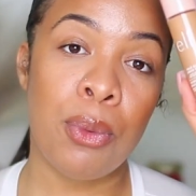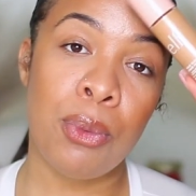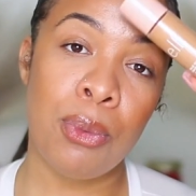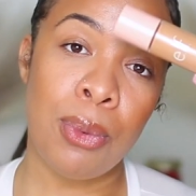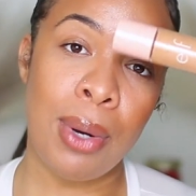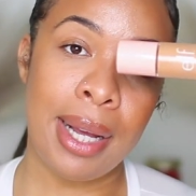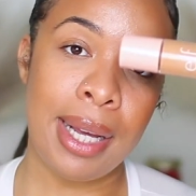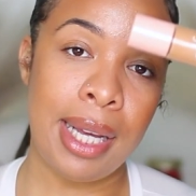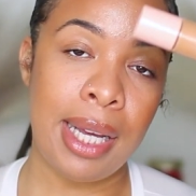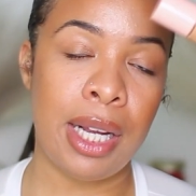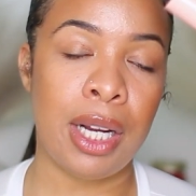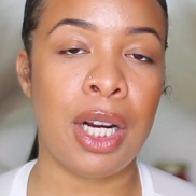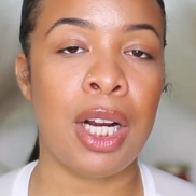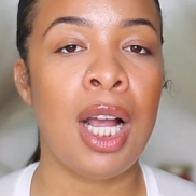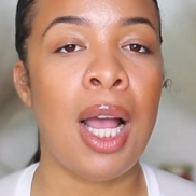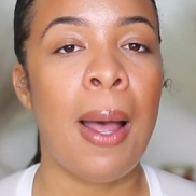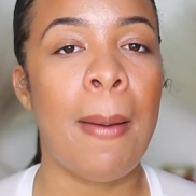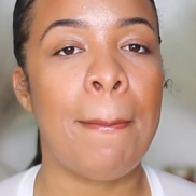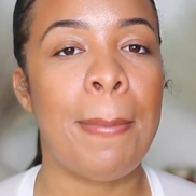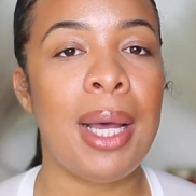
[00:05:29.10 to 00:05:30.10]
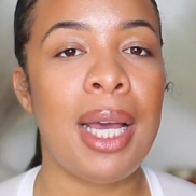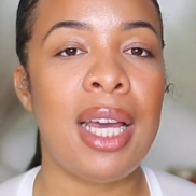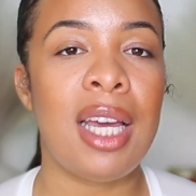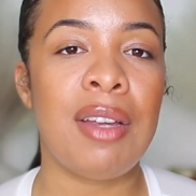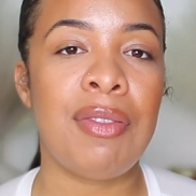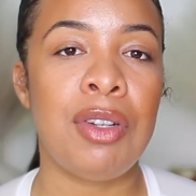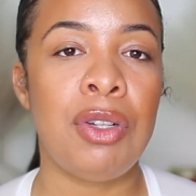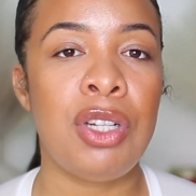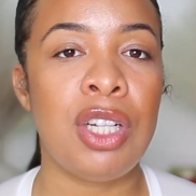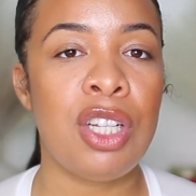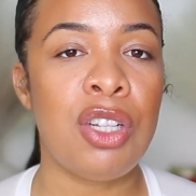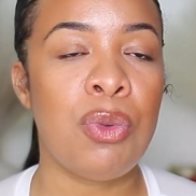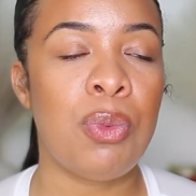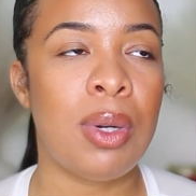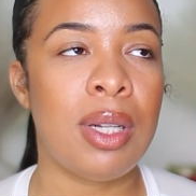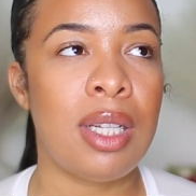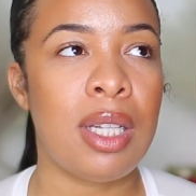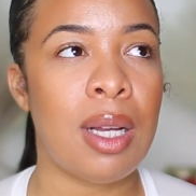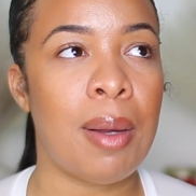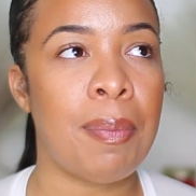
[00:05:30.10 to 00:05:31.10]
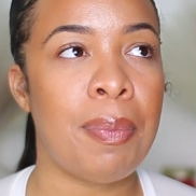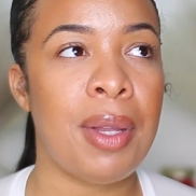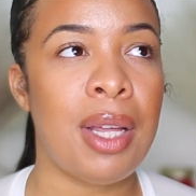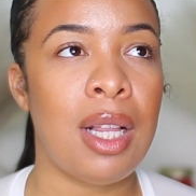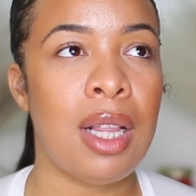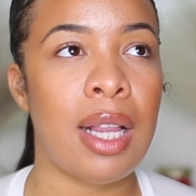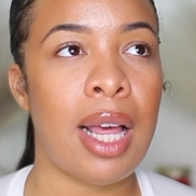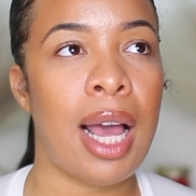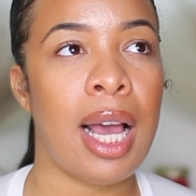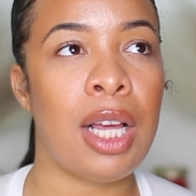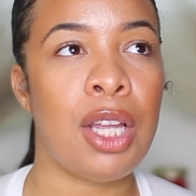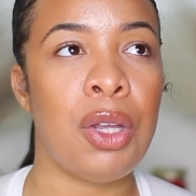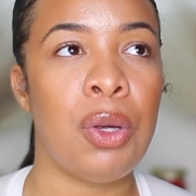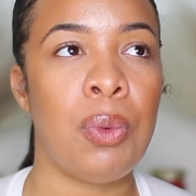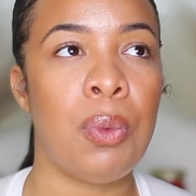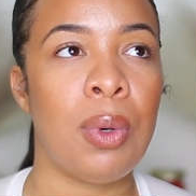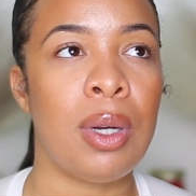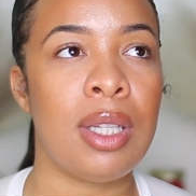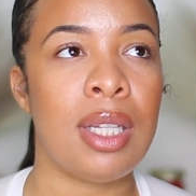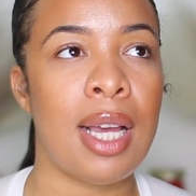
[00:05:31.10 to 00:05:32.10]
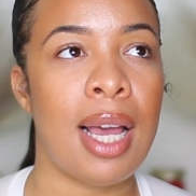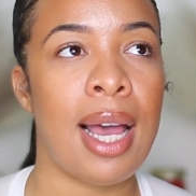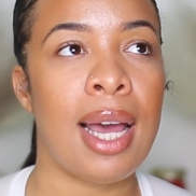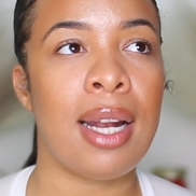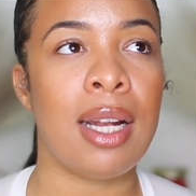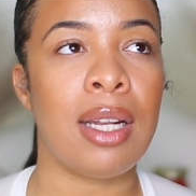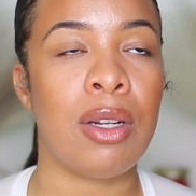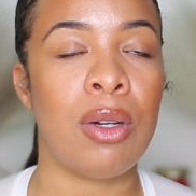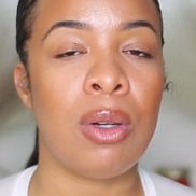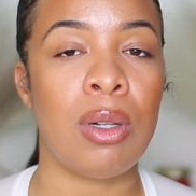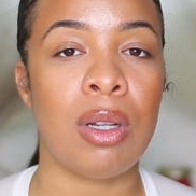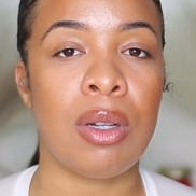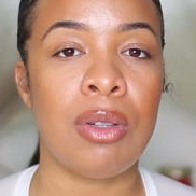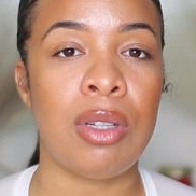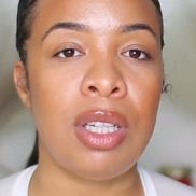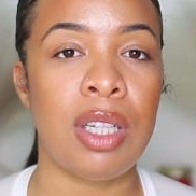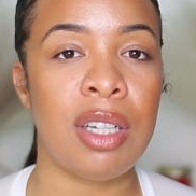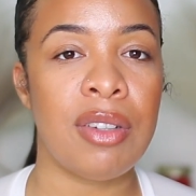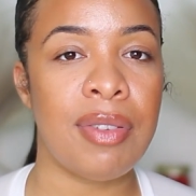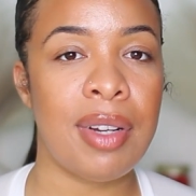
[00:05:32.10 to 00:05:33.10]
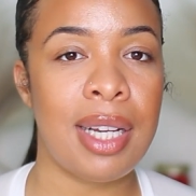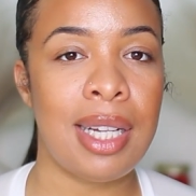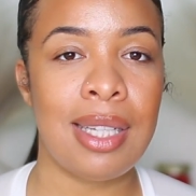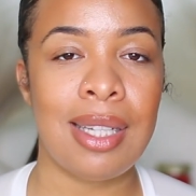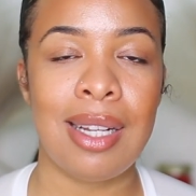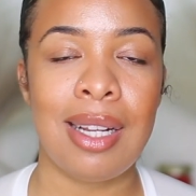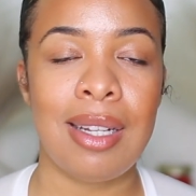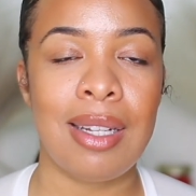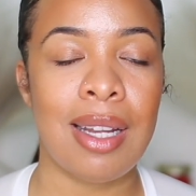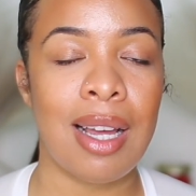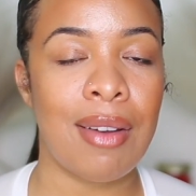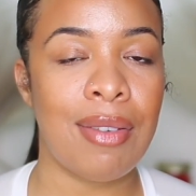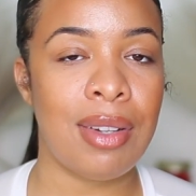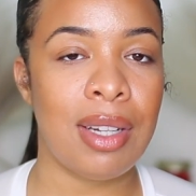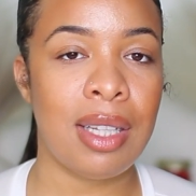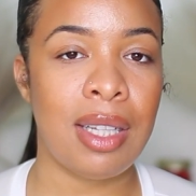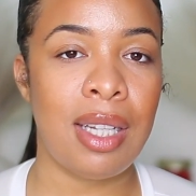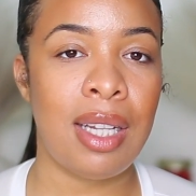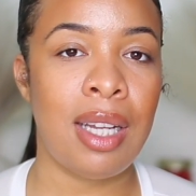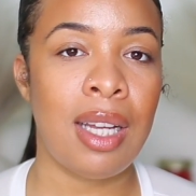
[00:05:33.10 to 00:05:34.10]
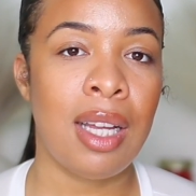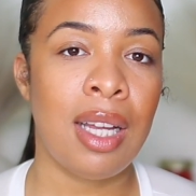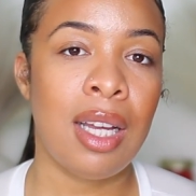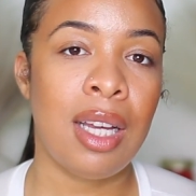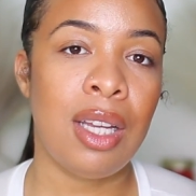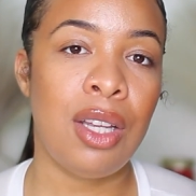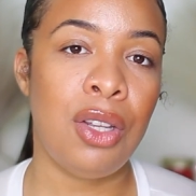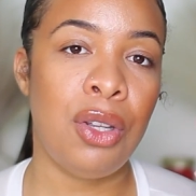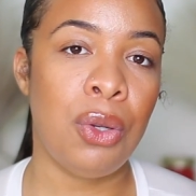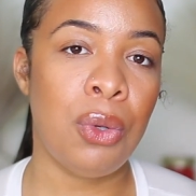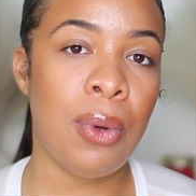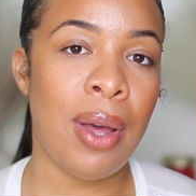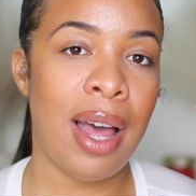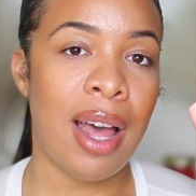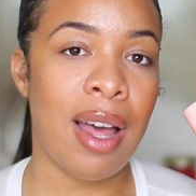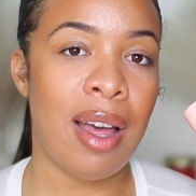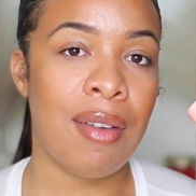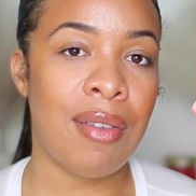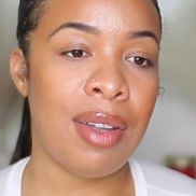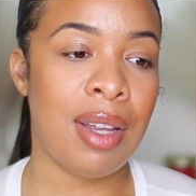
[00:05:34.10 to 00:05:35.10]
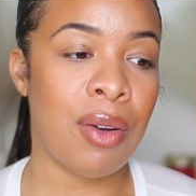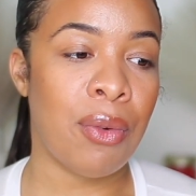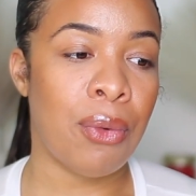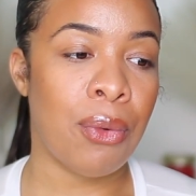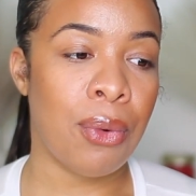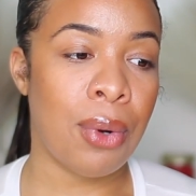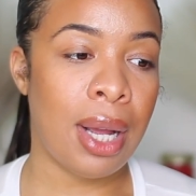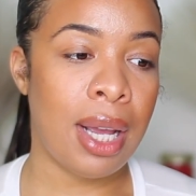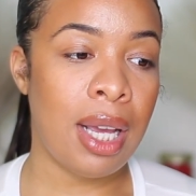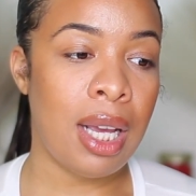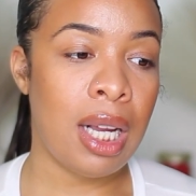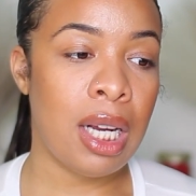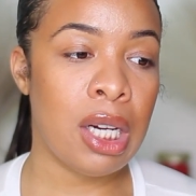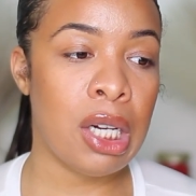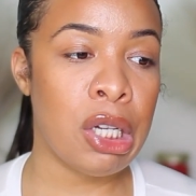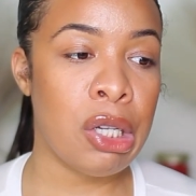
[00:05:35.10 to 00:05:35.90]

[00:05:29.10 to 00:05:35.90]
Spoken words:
right here. But if you just want something that you want to add a little glow to your face, definitely you have it right here.